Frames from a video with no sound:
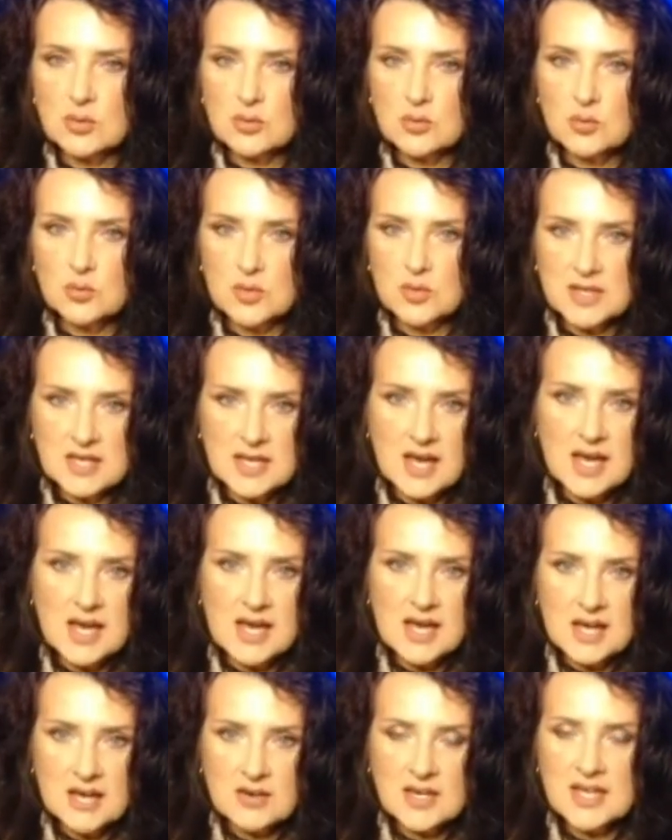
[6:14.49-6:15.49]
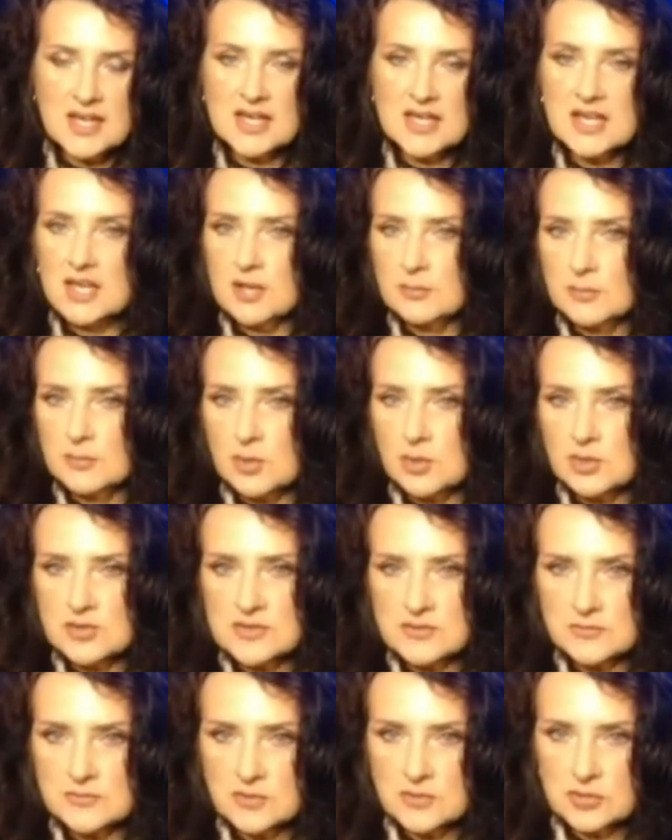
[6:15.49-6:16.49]
we are at our
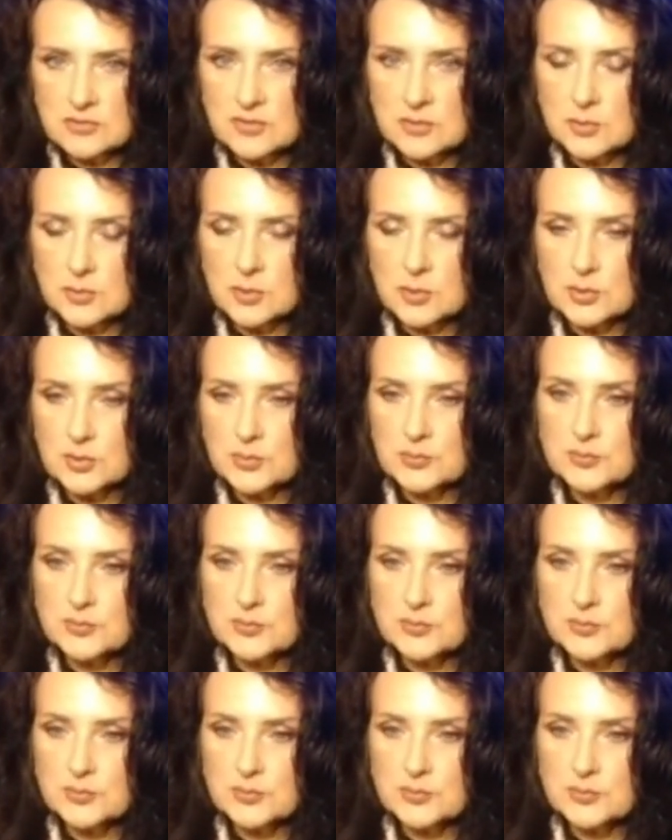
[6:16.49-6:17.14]
most vulnerable